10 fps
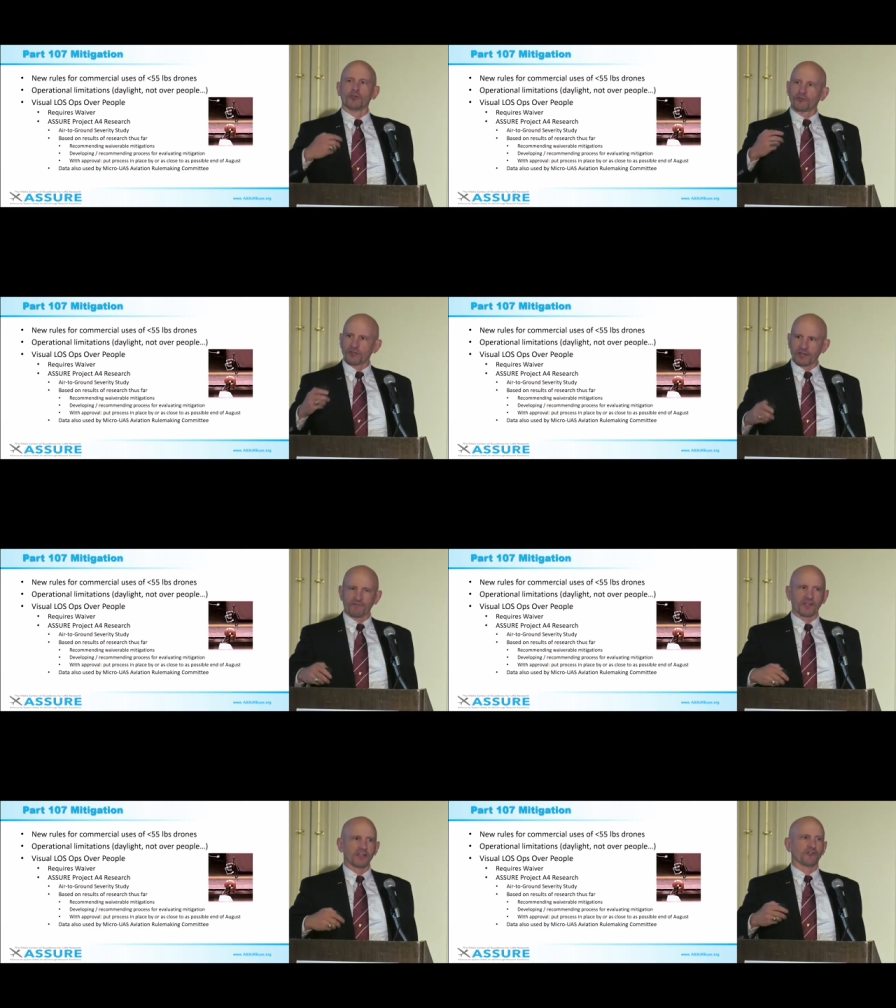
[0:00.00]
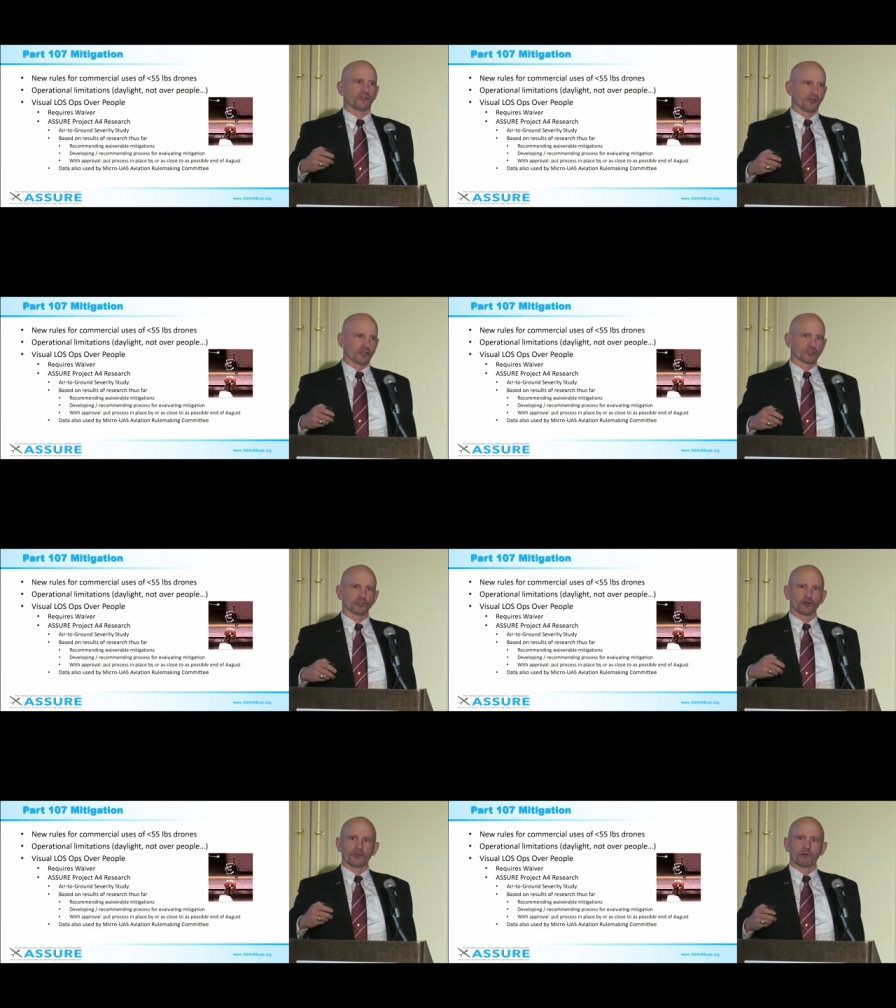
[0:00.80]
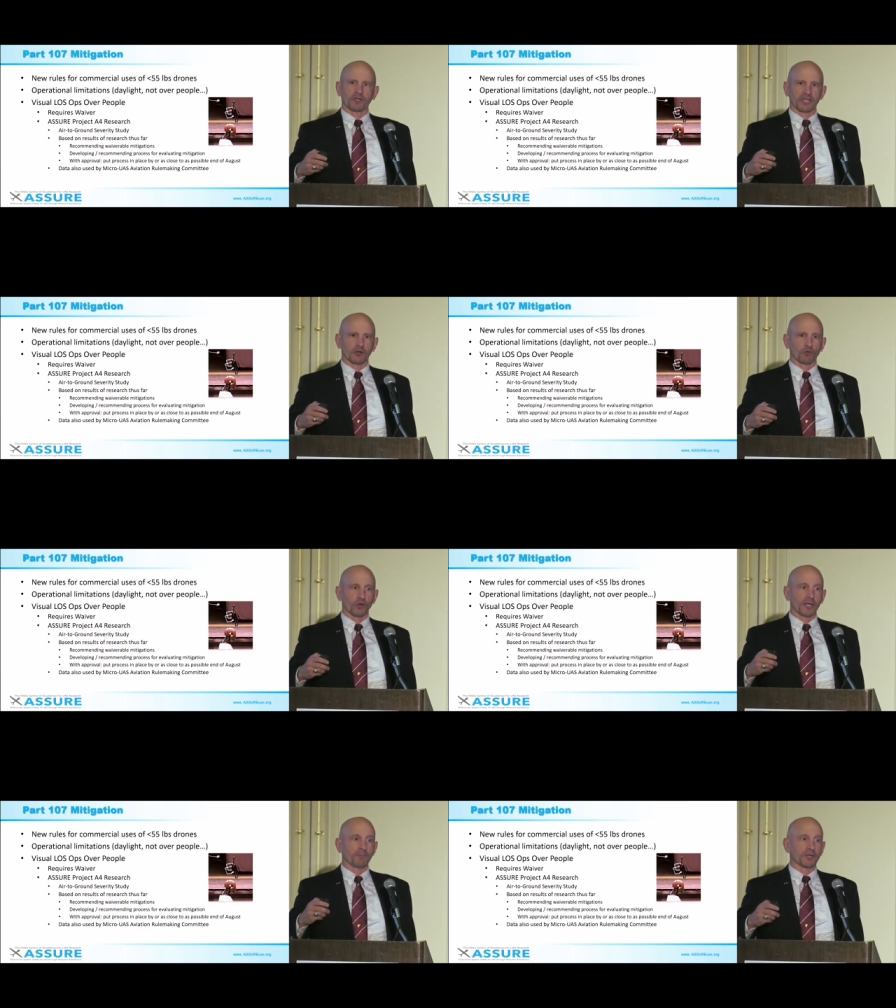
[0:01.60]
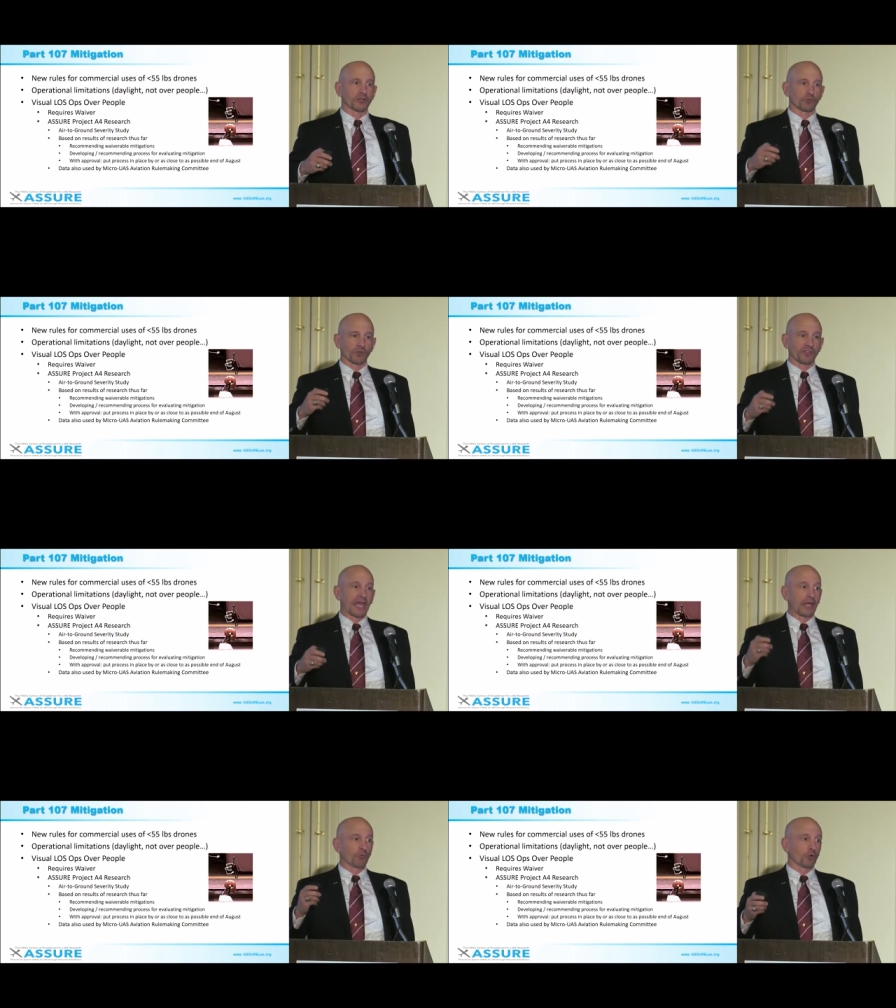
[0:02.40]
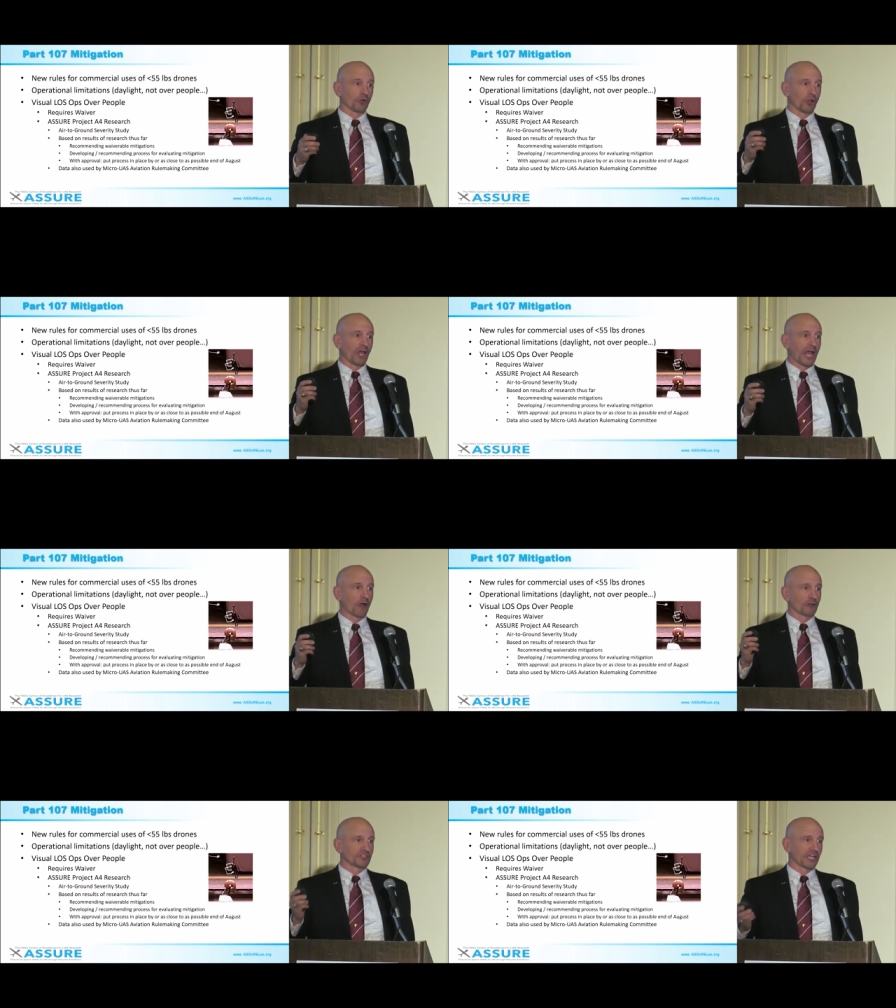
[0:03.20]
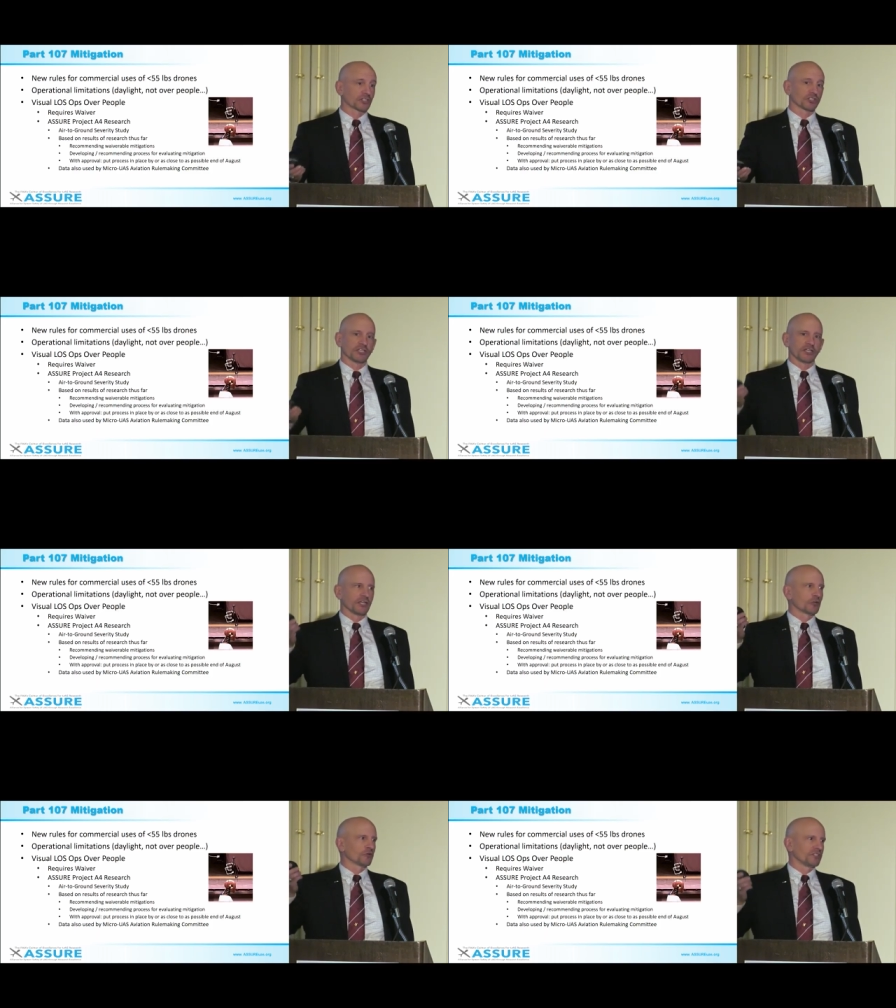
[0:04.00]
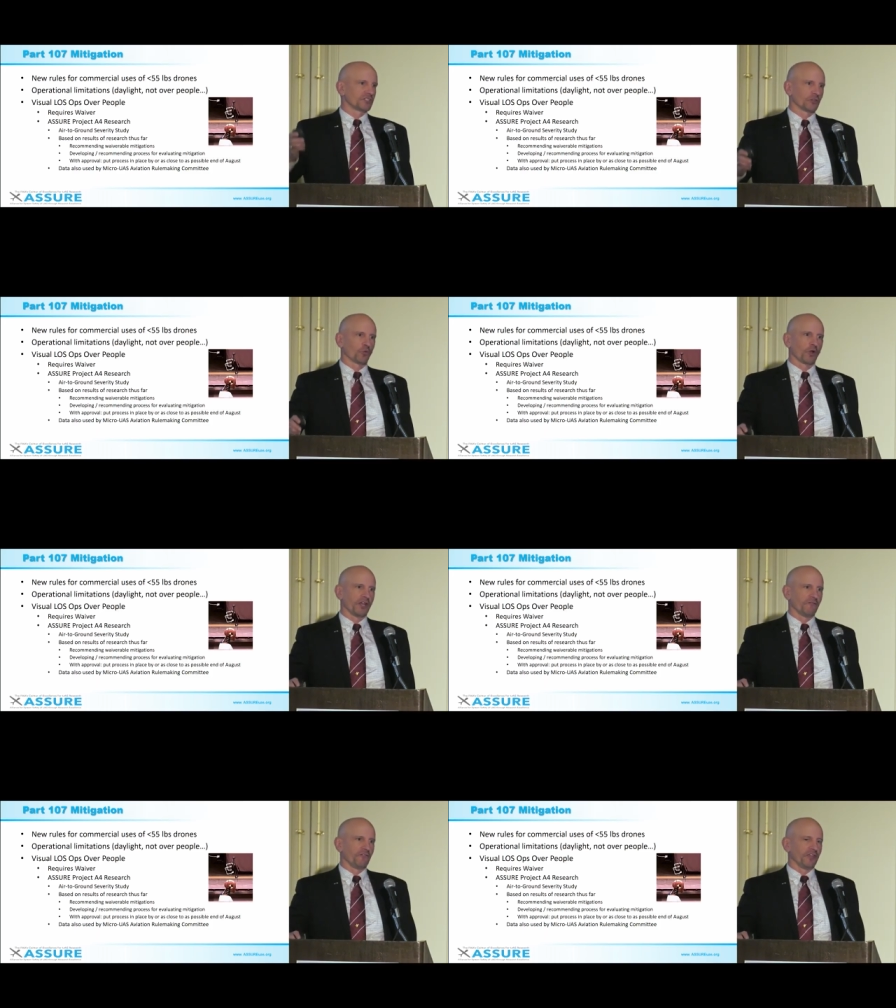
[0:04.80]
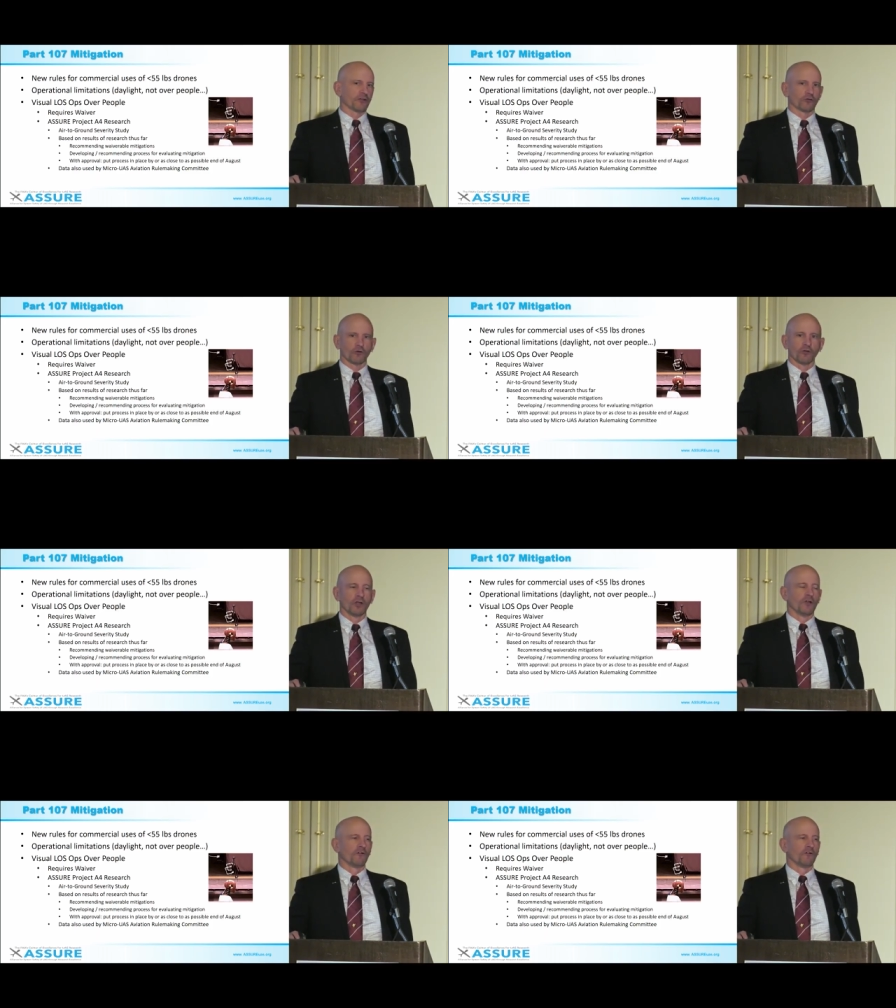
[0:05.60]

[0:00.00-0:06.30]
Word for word: So the F A A is very concerned that we get it right, because what that will allow is actually an increase in the weight of vehicle